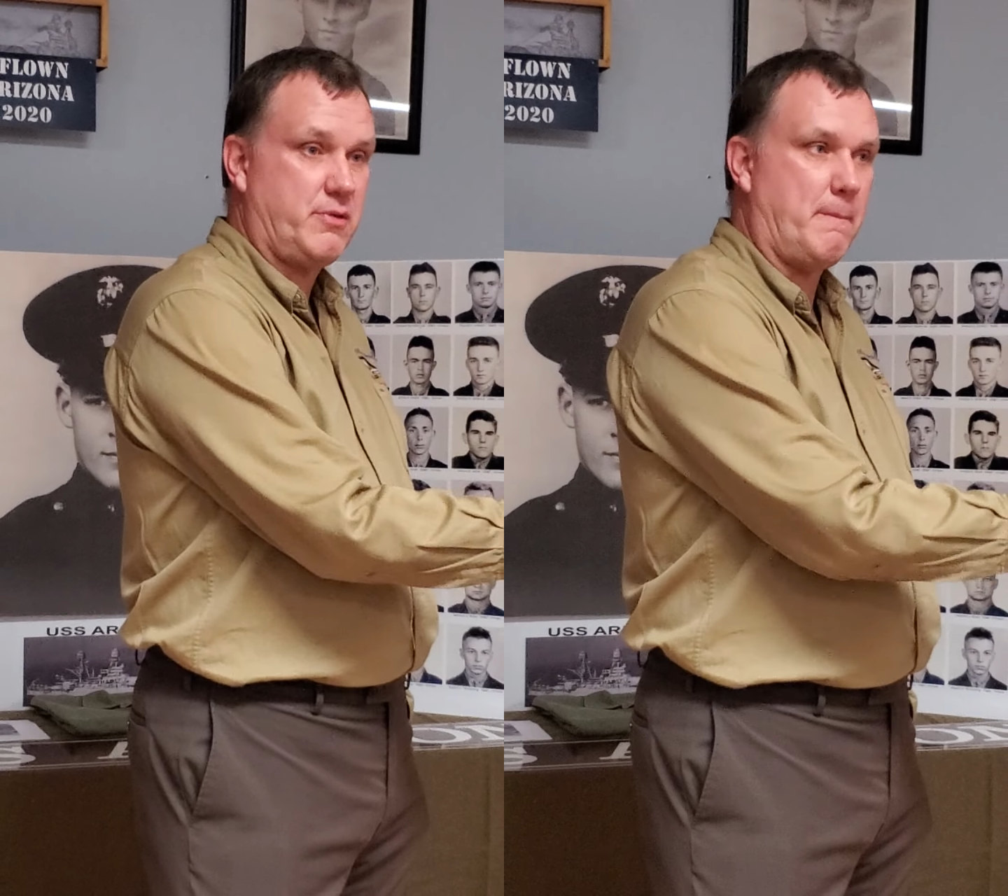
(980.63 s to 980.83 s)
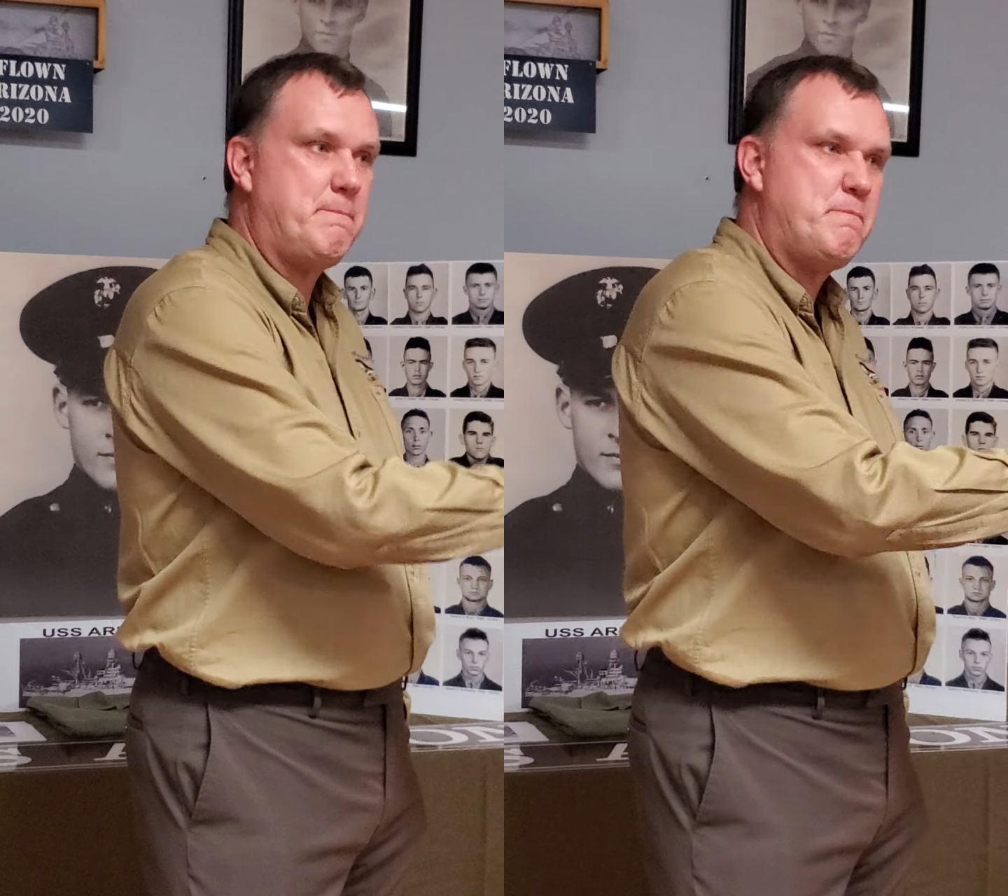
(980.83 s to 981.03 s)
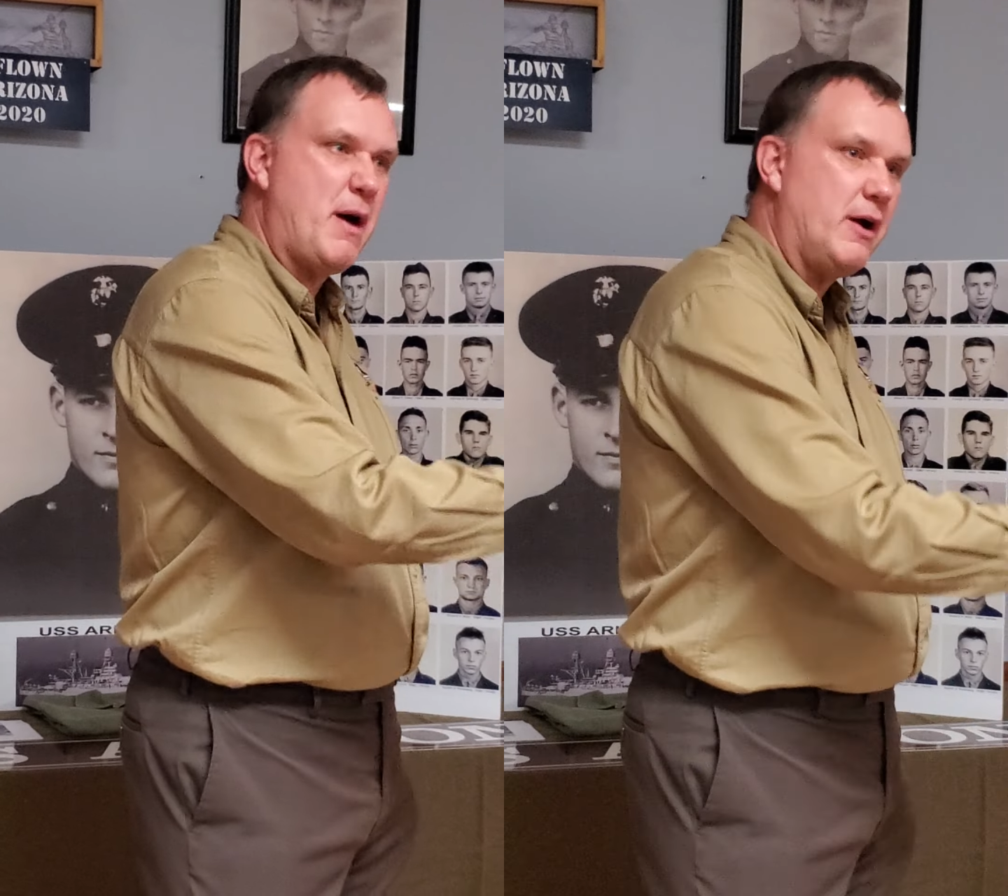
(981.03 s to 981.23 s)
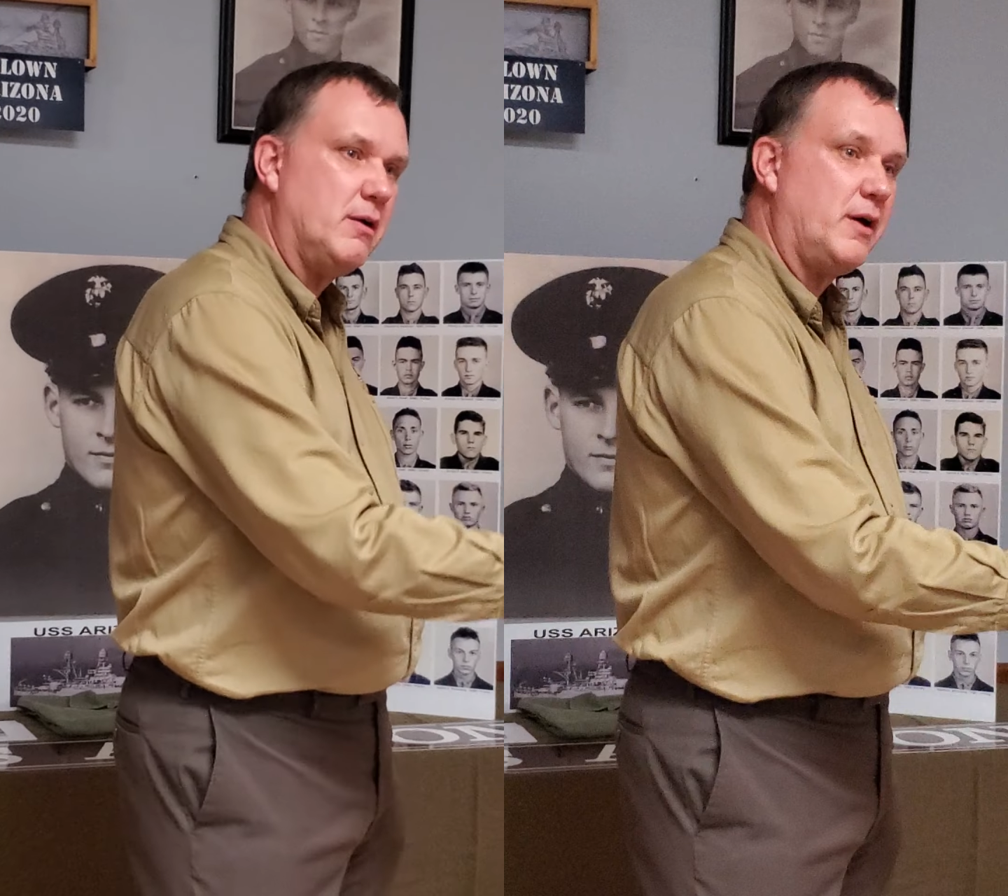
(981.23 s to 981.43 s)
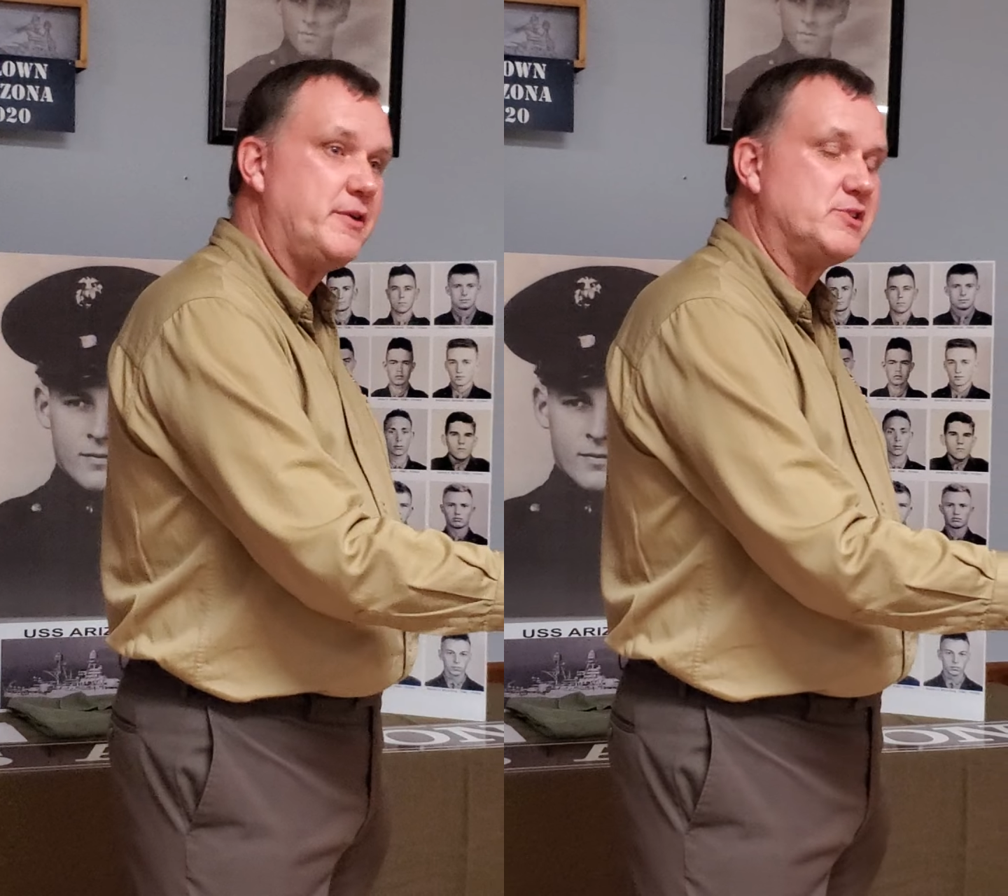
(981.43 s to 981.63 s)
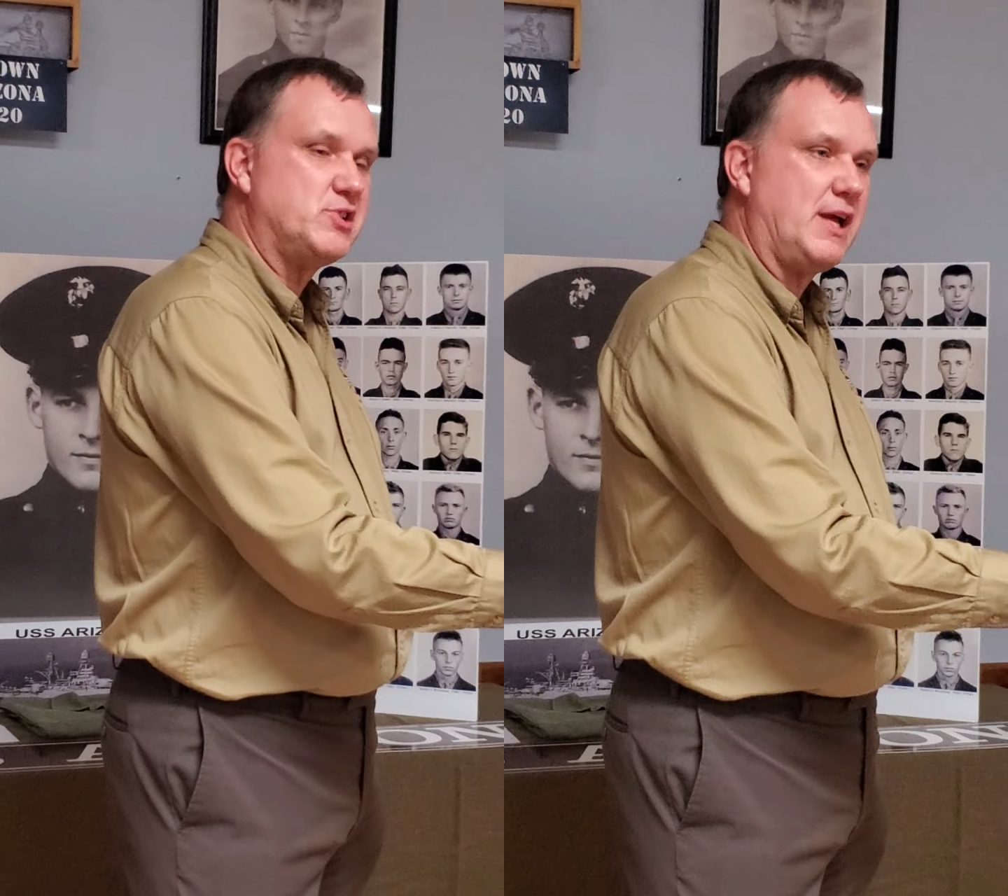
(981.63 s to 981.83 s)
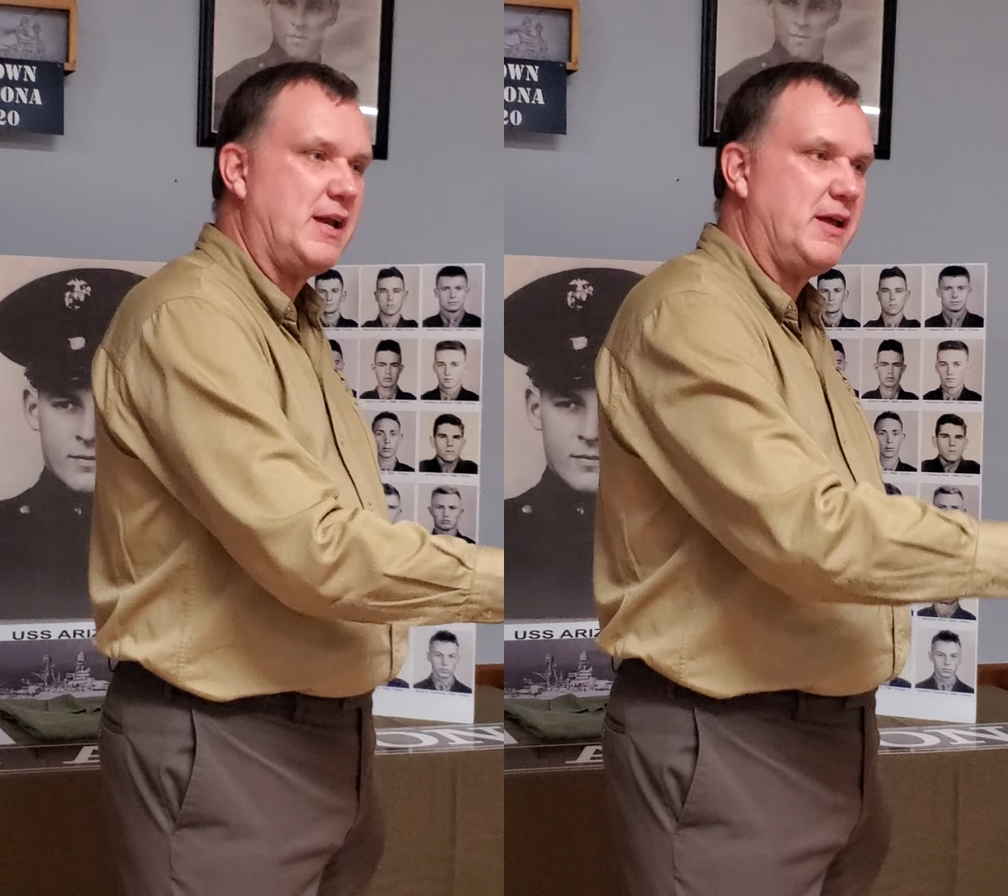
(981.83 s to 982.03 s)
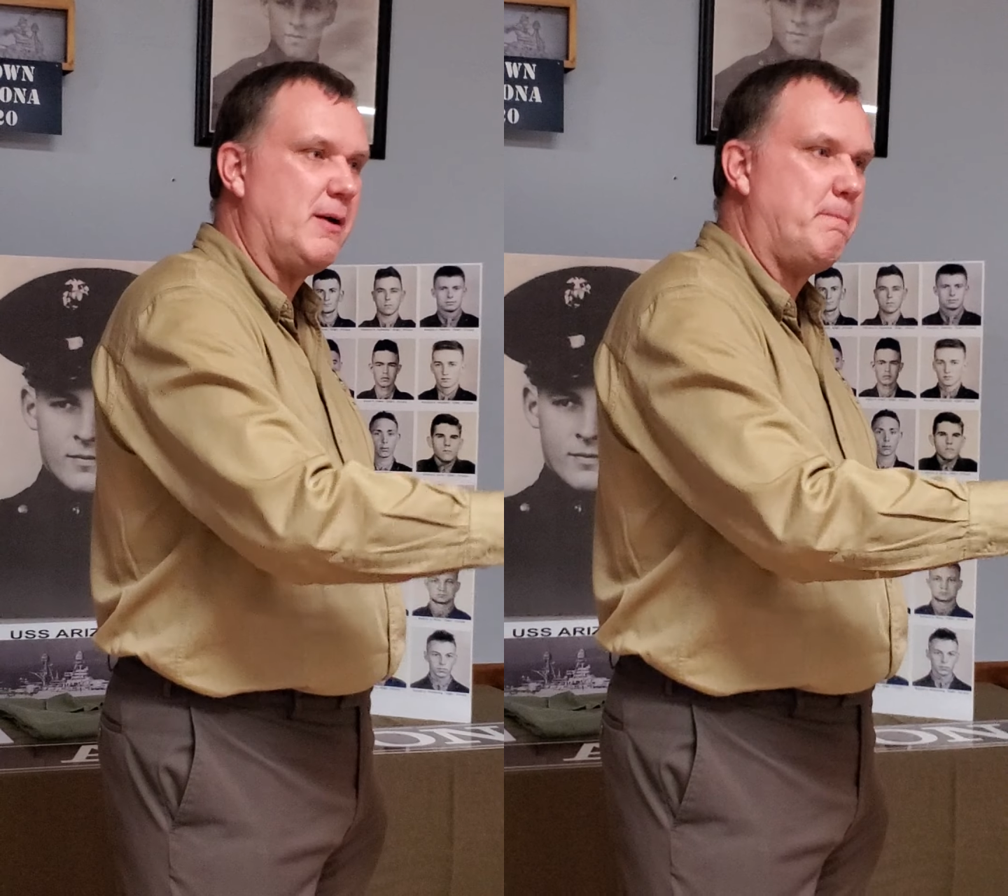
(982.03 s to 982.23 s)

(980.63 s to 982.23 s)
a better understanding,